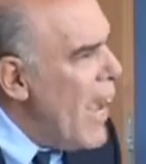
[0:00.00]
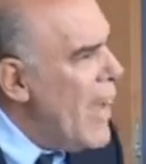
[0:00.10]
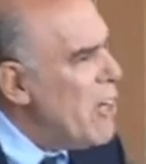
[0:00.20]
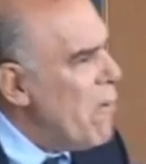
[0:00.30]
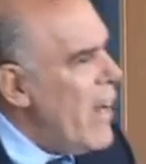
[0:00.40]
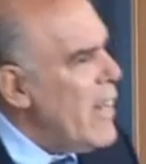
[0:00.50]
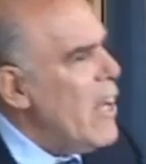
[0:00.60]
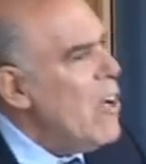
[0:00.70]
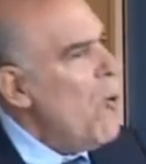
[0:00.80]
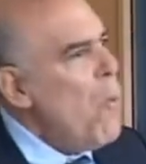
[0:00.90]
And you're
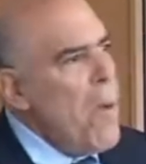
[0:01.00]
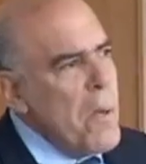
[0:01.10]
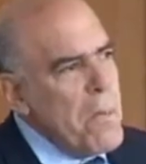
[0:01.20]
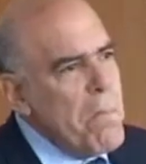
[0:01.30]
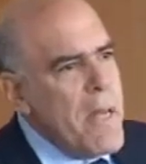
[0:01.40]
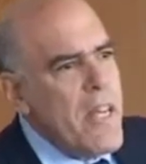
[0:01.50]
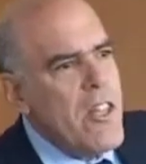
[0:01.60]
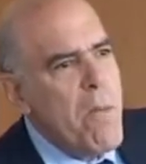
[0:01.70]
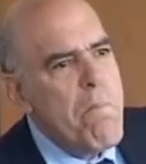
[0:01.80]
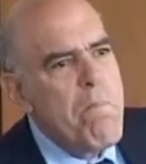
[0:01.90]
writing, what would be
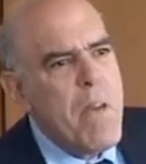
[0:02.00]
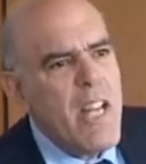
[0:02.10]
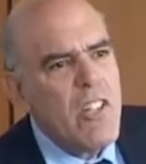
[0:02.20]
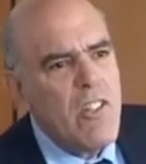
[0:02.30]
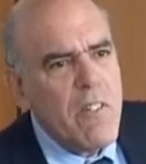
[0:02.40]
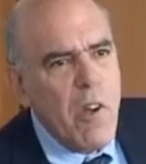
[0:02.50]
the biggest,